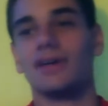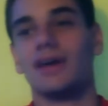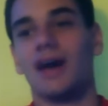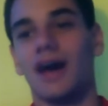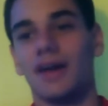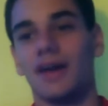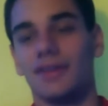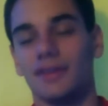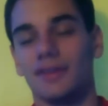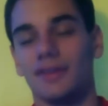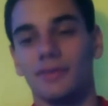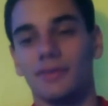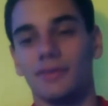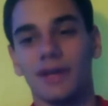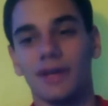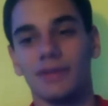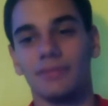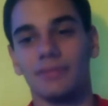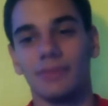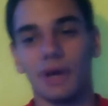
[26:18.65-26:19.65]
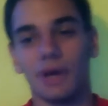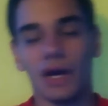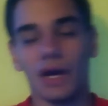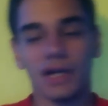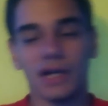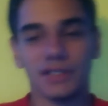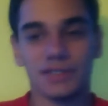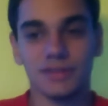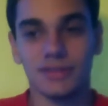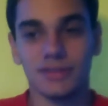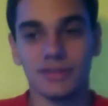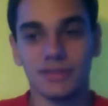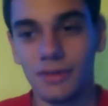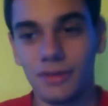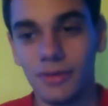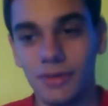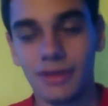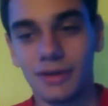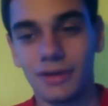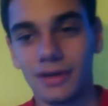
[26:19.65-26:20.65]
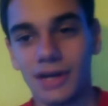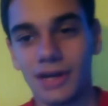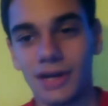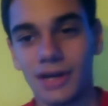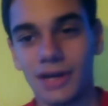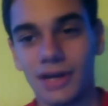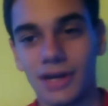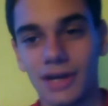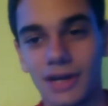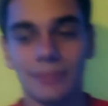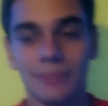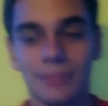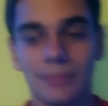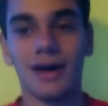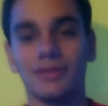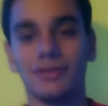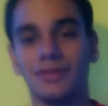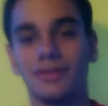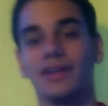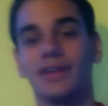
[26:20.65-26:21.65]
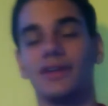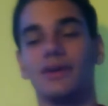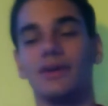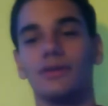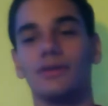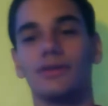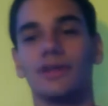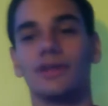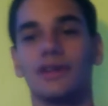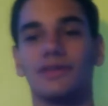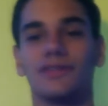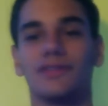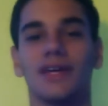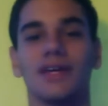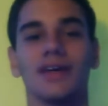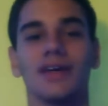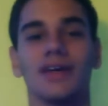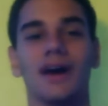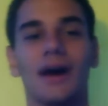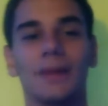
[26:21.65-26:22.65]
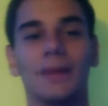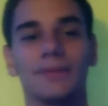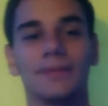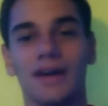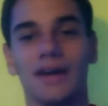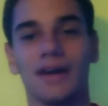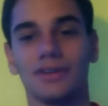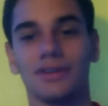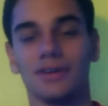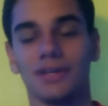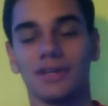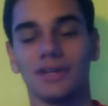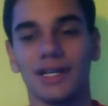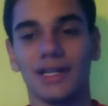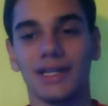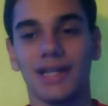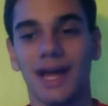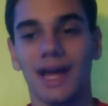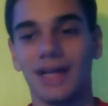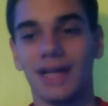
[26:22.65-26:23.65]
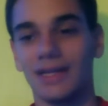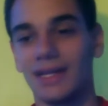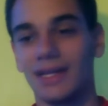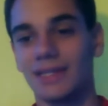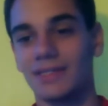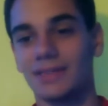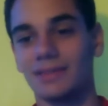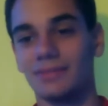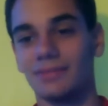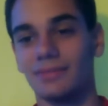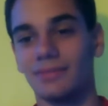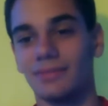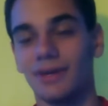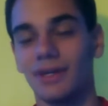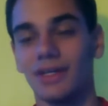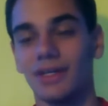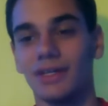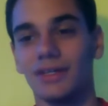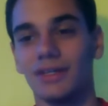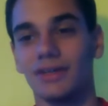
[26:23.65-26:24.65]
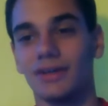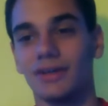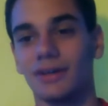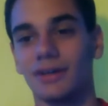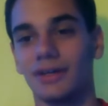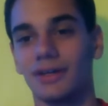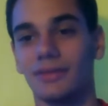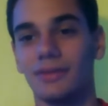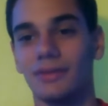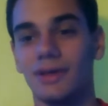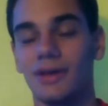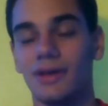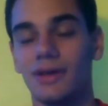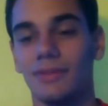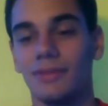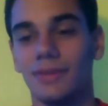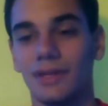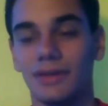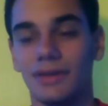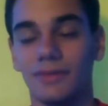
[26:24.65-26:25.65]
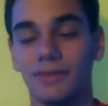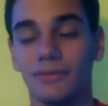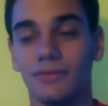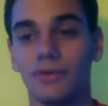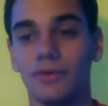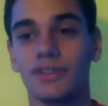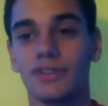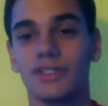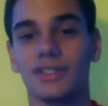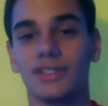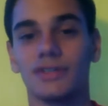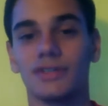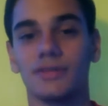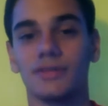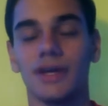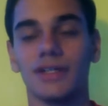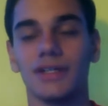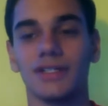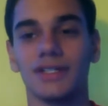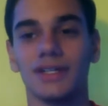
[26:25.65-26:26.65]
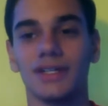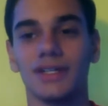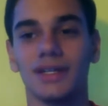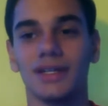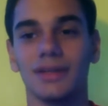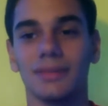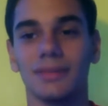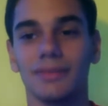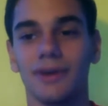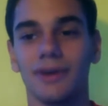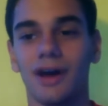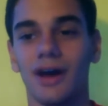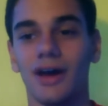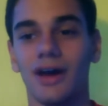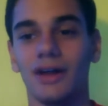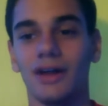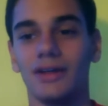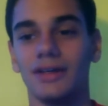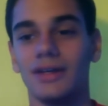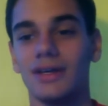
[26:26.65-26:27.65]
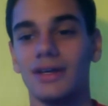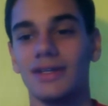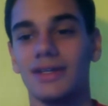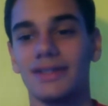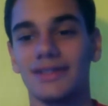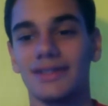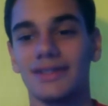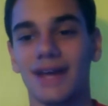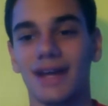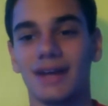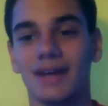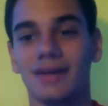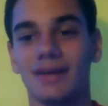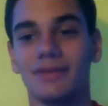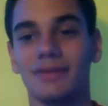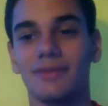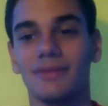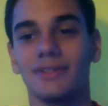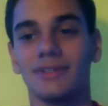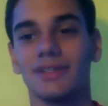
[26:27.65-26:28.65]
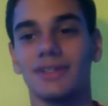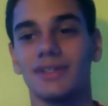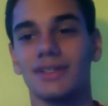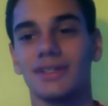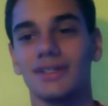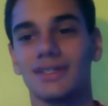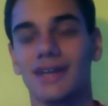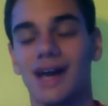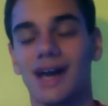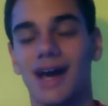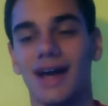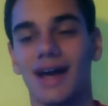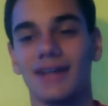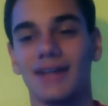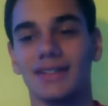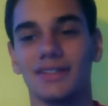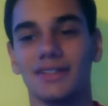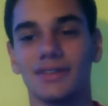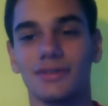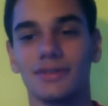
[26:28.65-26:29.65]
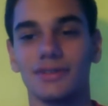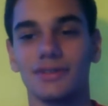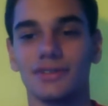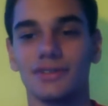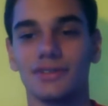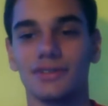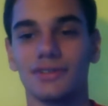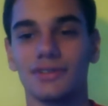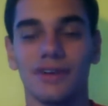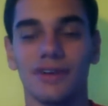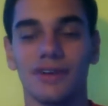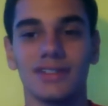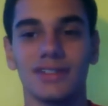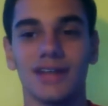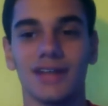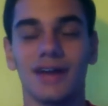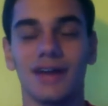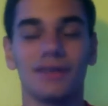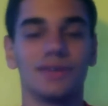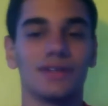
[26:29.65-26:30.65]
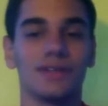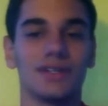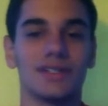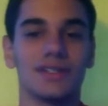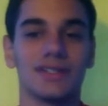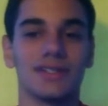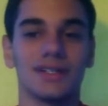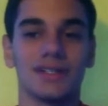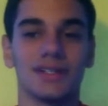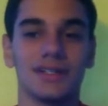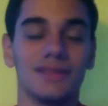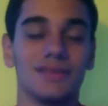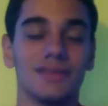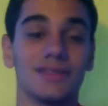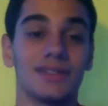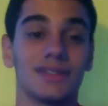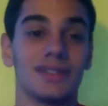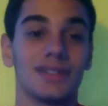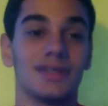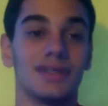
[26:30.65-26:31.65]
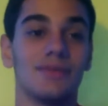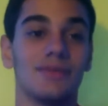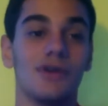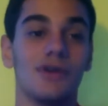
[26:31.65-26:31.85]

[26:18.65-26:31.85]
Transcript: I think Wade and Bosch, there's no way they're going to opt out. They know that if they opt out, they're going to get a lot less money. They're going to be in a worse situation. And LeBron, he's got a commitment to these guys. These are his friends. I don't think he's going to leave this team.